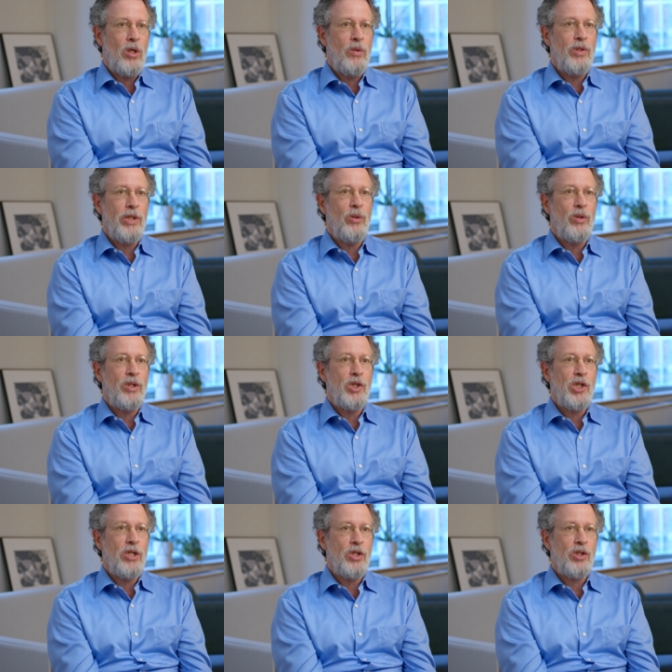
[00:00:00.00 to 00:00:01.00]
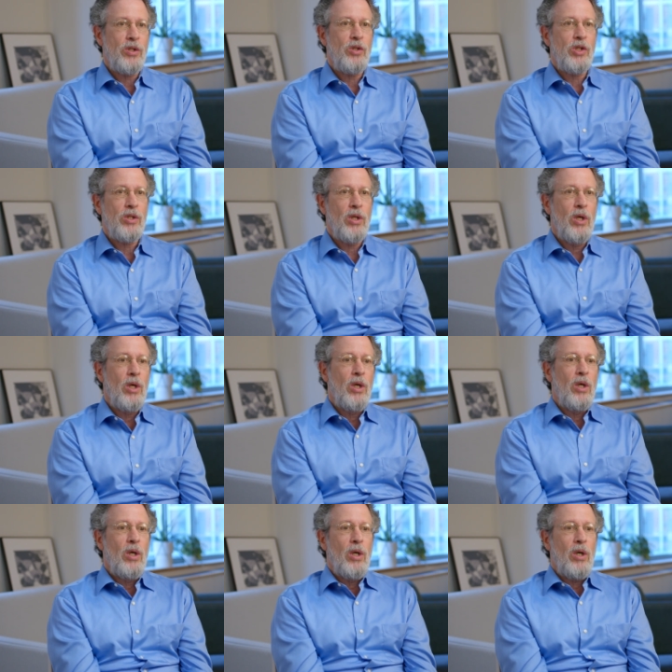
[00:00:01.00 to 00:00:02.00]
R&D organizations
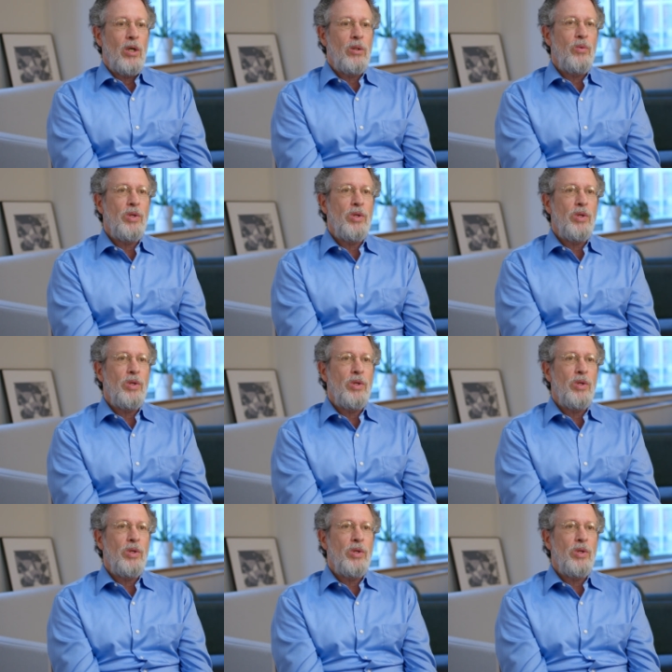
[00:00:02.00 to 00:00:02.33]
on